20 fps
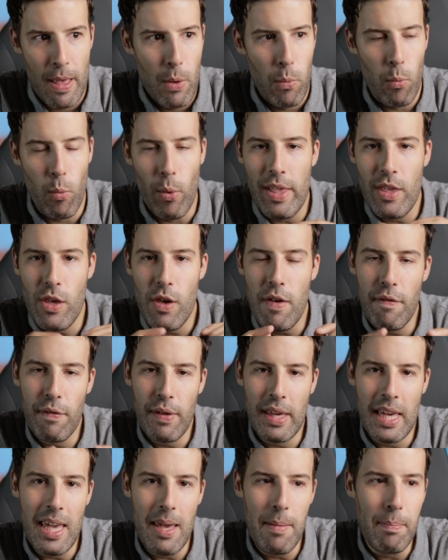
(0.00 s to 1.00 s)
When
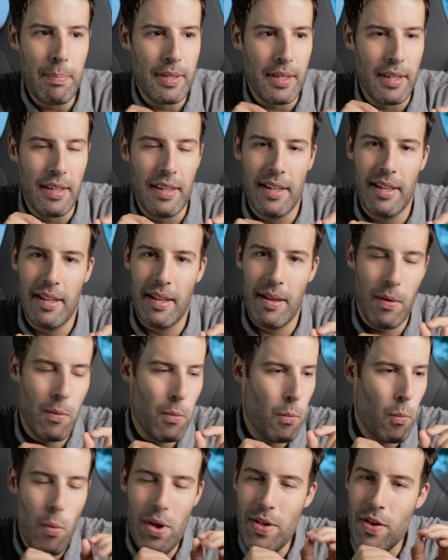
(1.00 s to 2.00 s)
you've kept
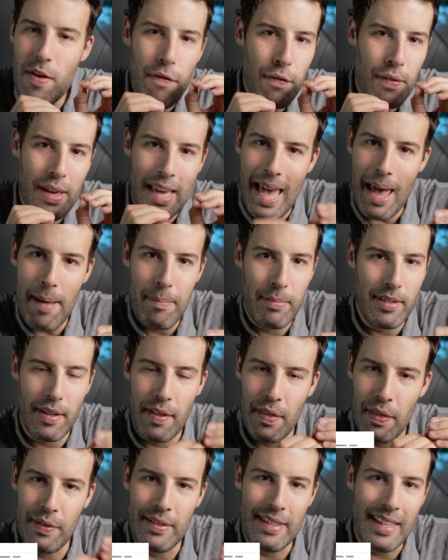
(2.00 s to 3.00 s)
when you've kept
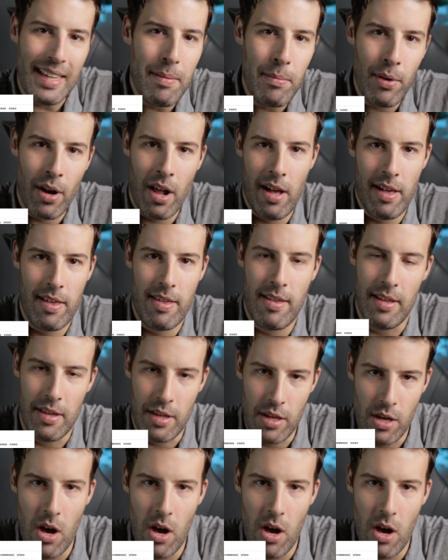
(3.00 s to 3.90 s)
demonizing